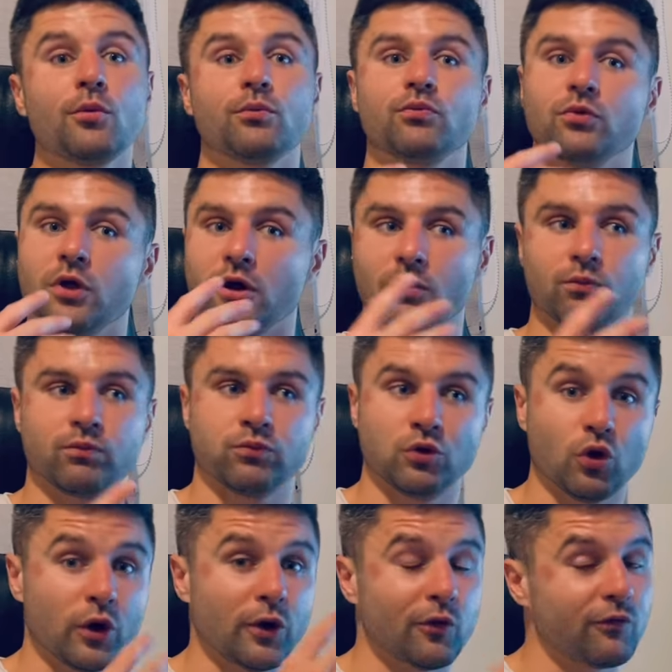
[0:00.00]
The
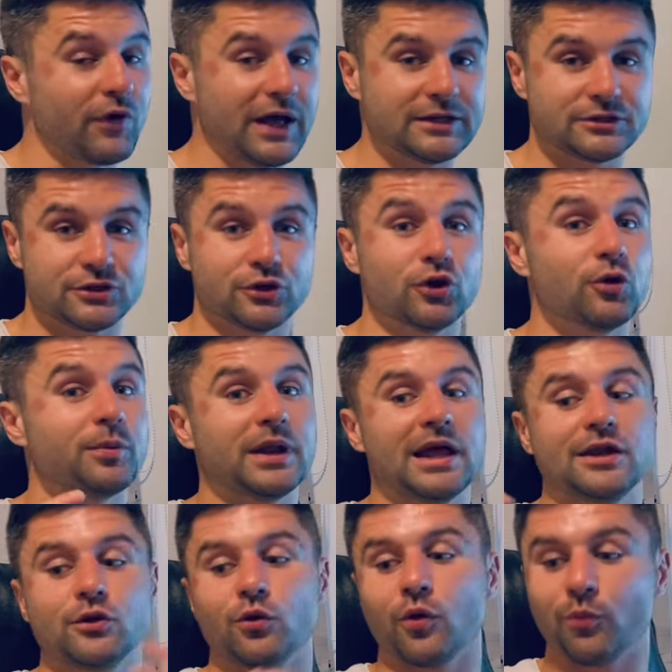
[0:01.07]
loyal fans to you, but
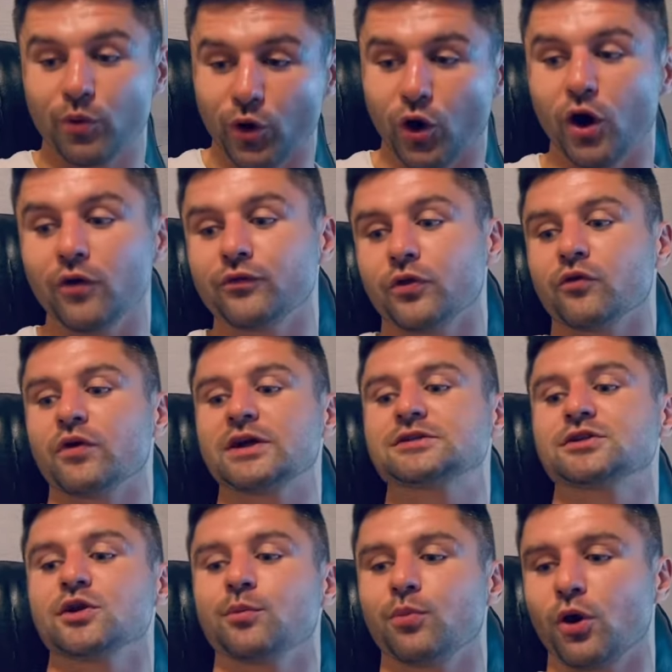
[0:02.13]
then you will put off the rest
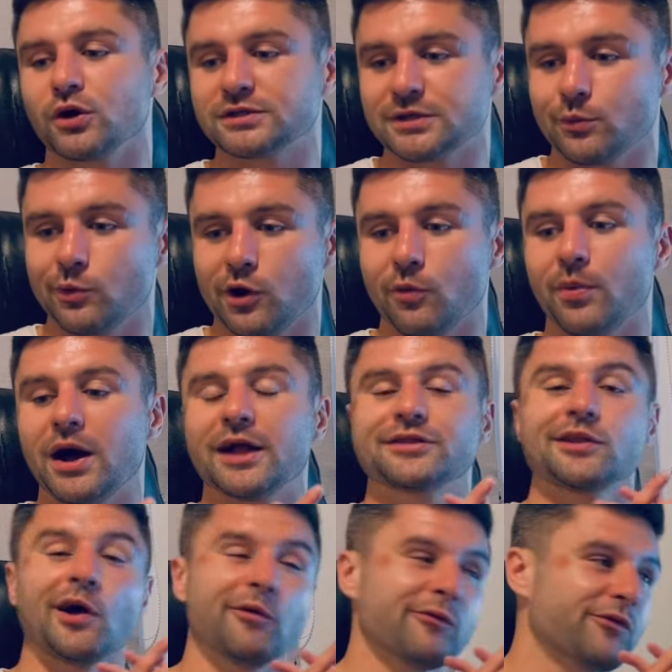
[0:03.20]
of the boxing world. But I
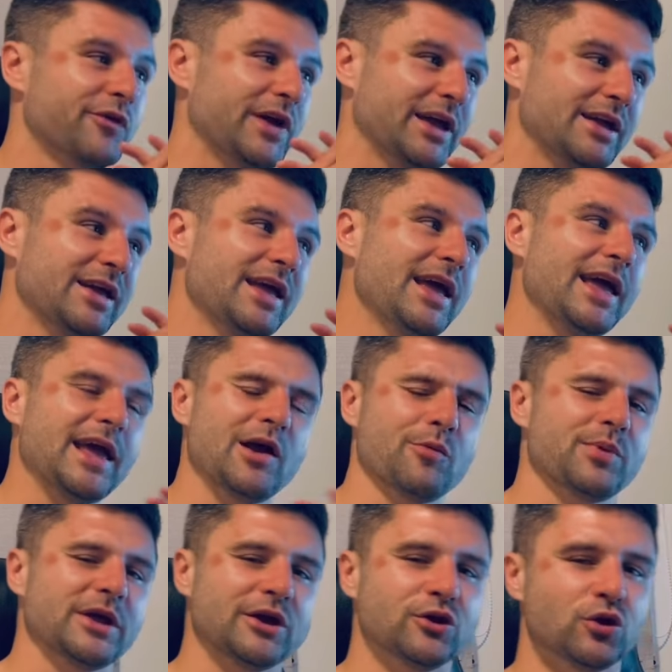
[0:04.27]
don't think it would
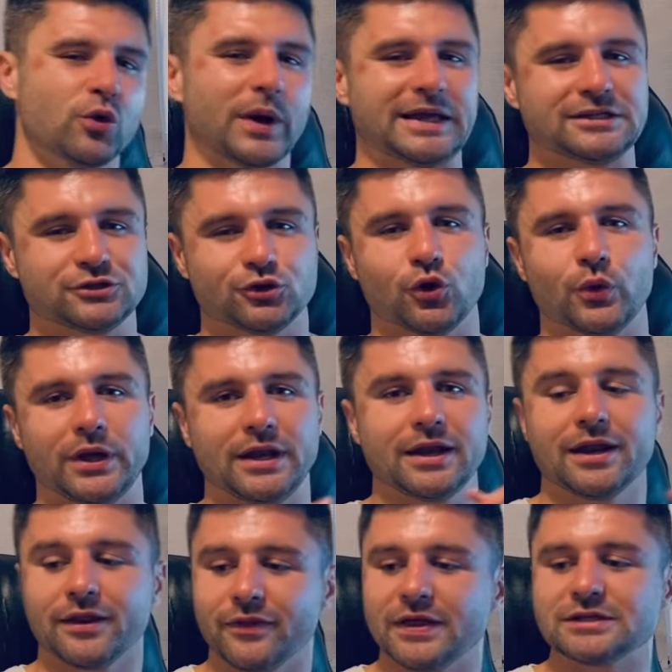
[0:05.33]
be Inoue's
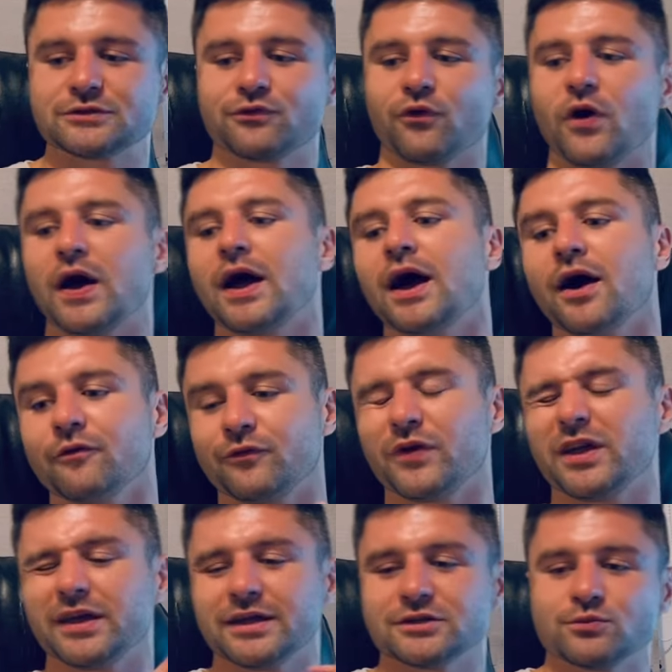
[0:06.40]
doing this fight. I
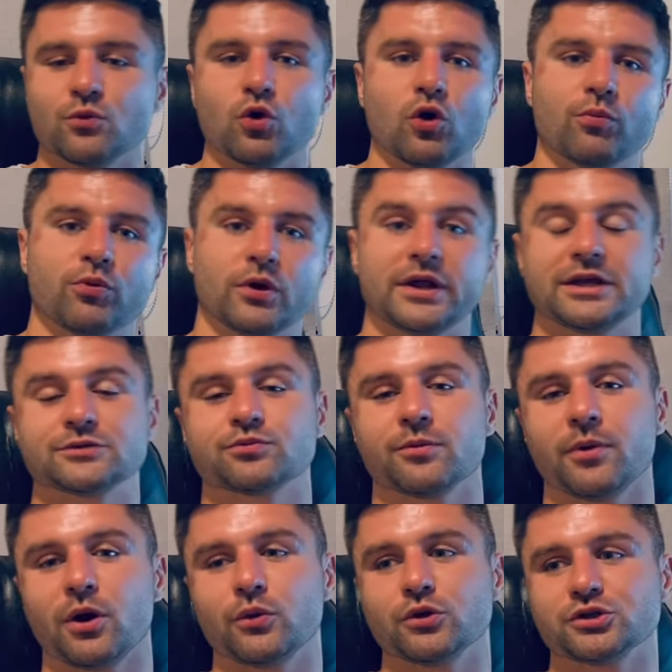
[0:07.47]
think it's more probably his
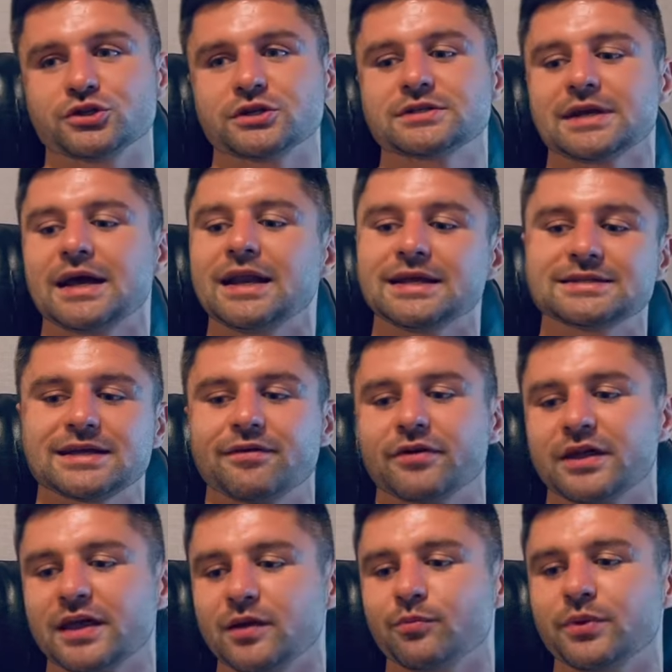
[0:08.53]
promoters just say, let's have a
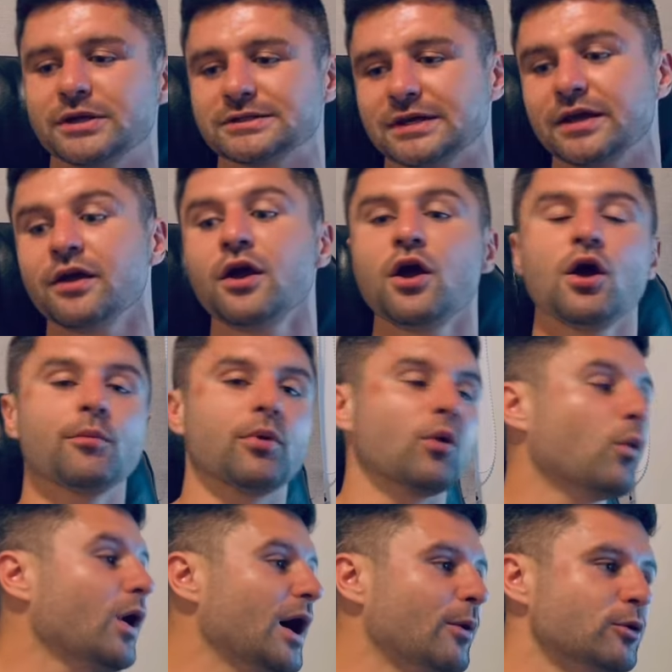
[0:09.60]
keep busy. But
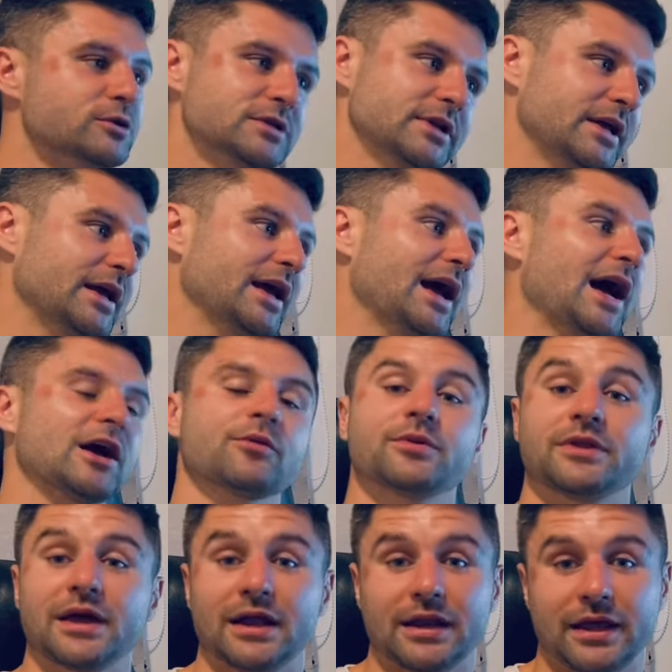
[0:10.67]
why wasn't it
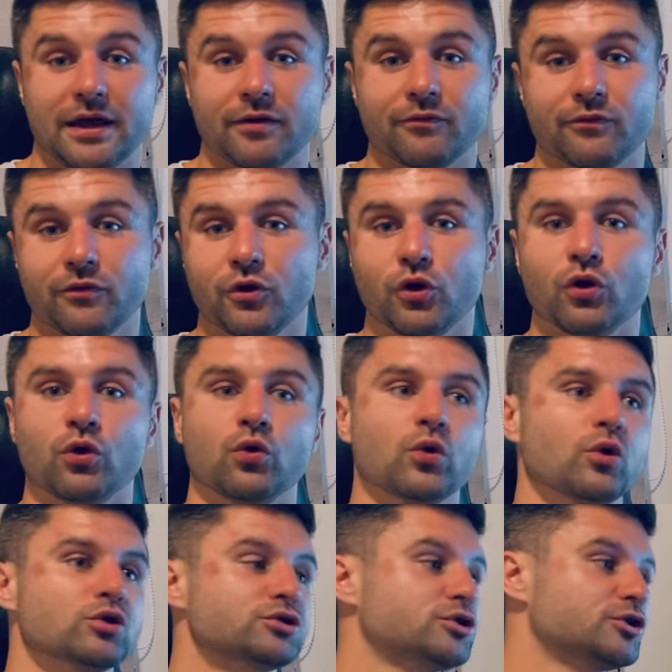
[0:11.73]
Akhmadaliev,
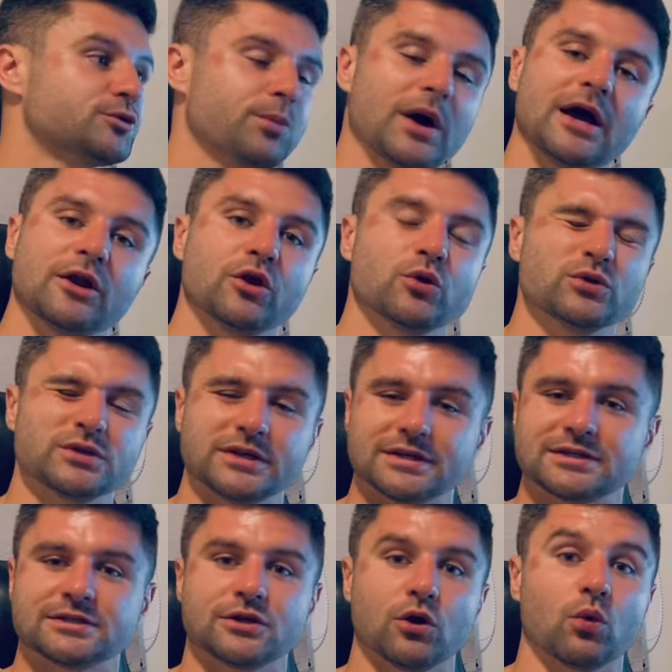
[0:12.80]
who, despite losing,
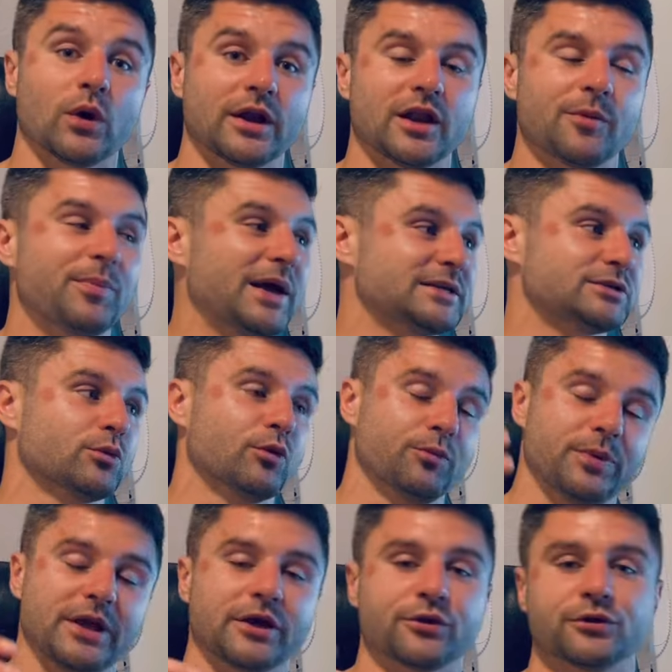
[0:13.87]
is still one of the best and would
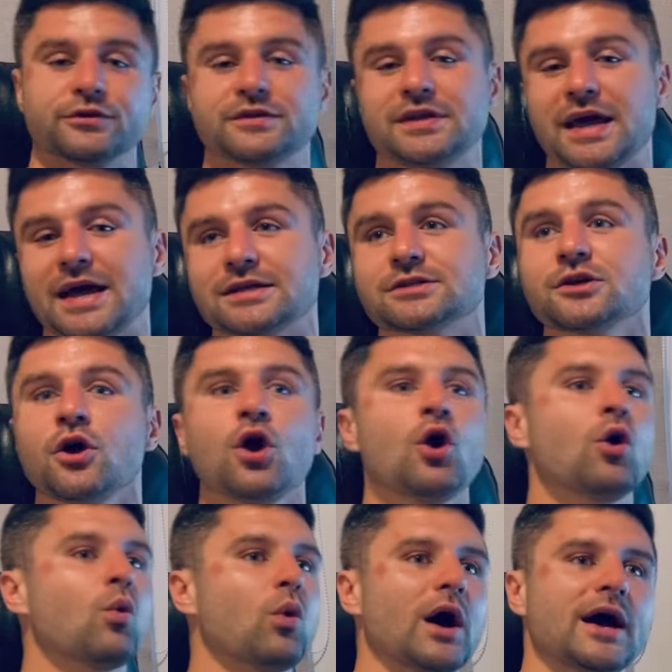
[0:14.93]
be a good test?
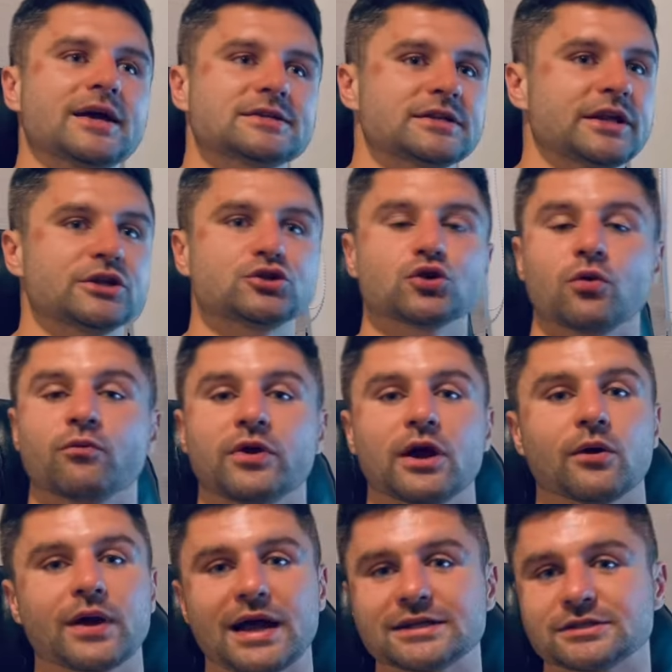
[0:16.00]
Why is it John
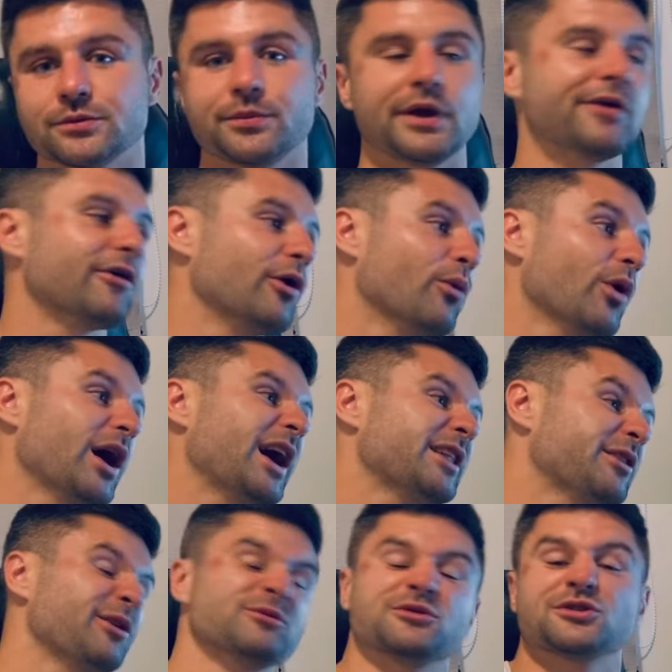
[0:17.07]
Riel Casemiro? Why
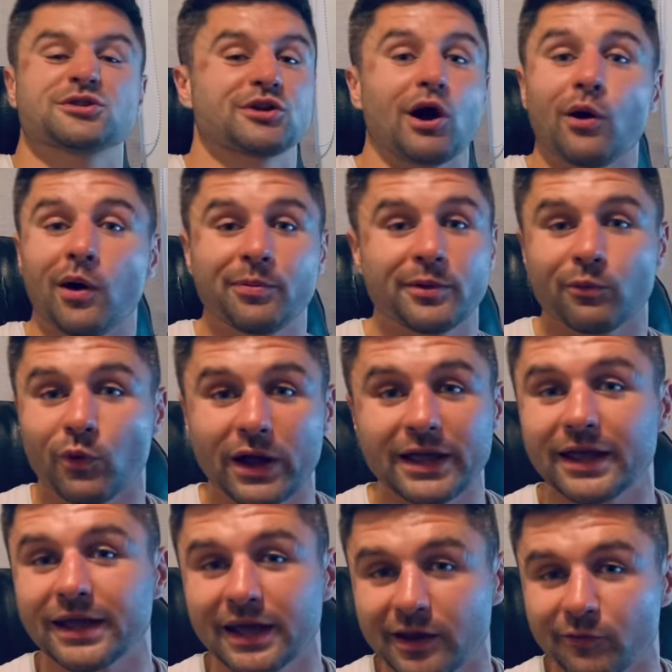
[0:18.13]
don't just go up in
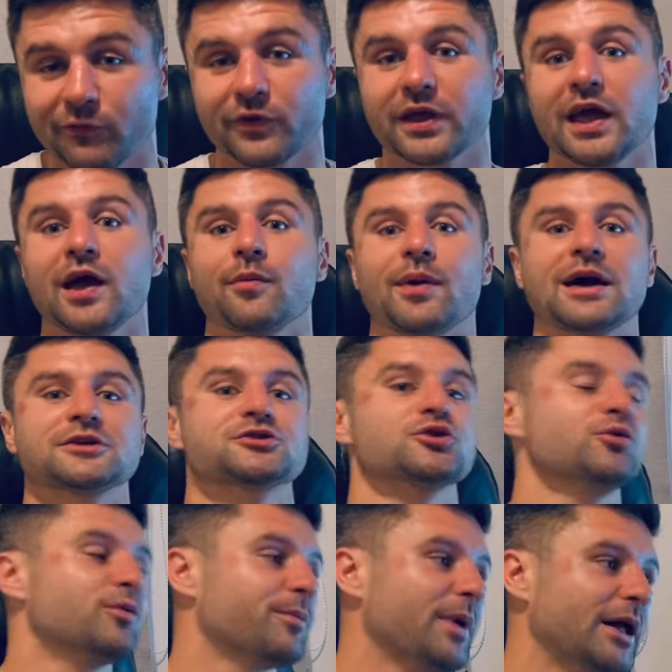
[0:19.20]
weight again and forget about
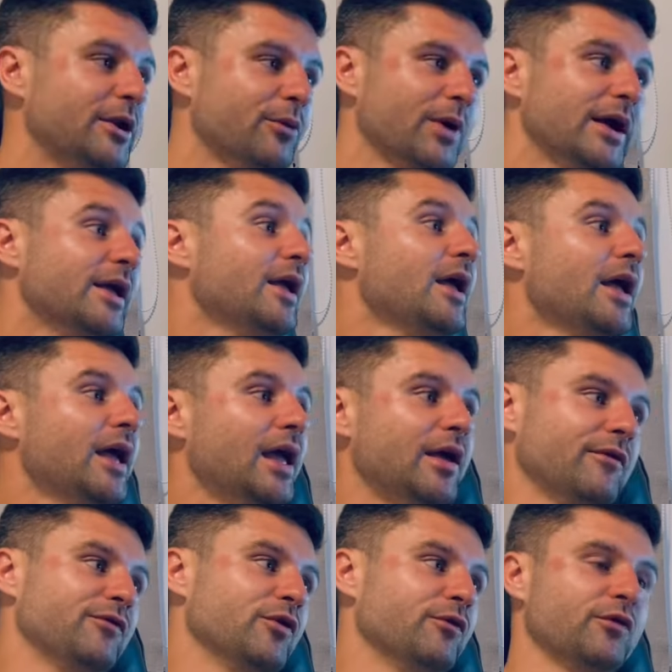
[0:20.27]
super bantamweight
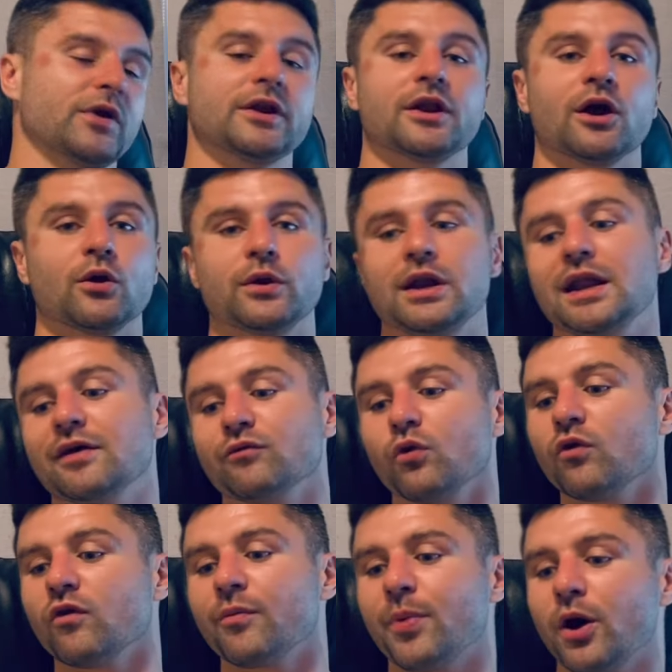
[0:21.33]
if you think the only
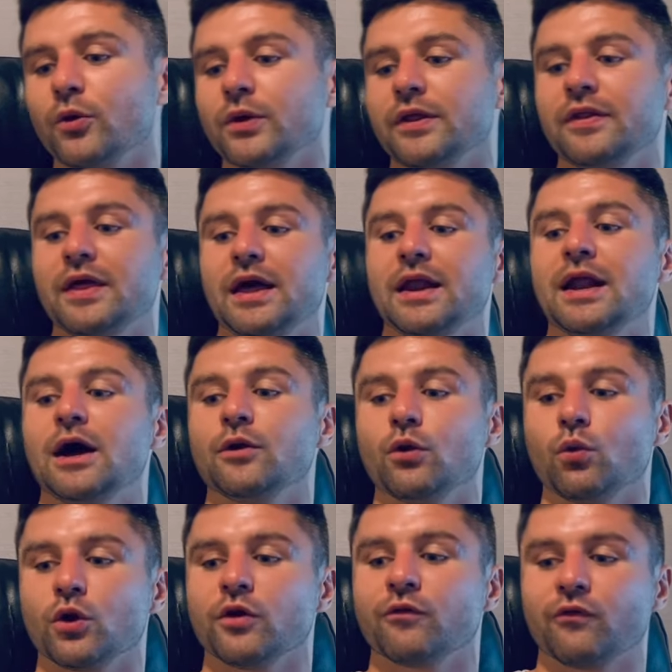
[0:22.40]
level of opponent there now that
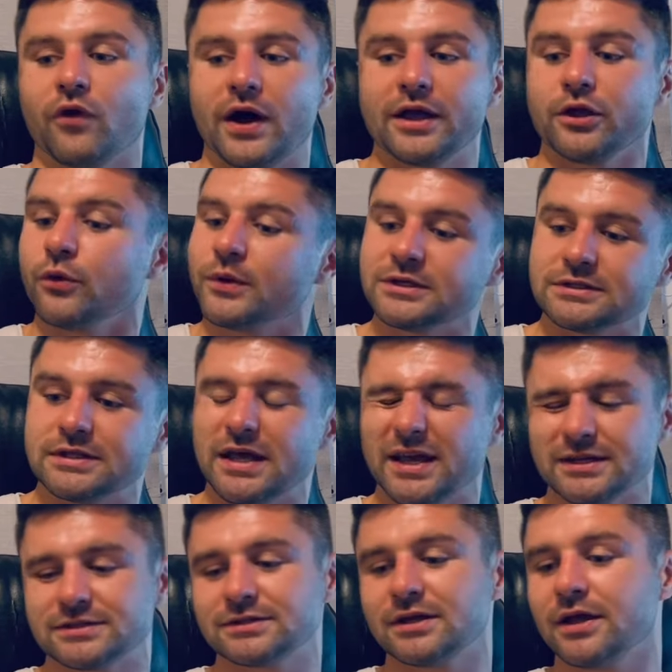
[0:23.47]
want to fight you is
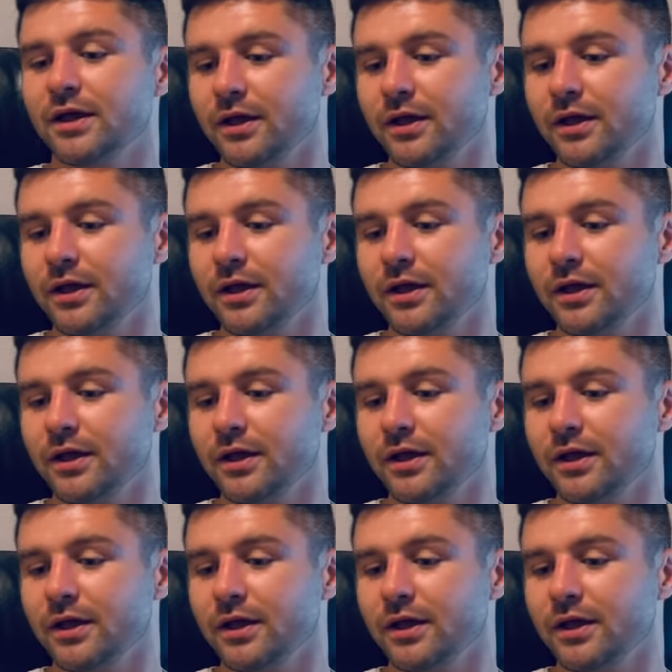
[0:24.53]
this?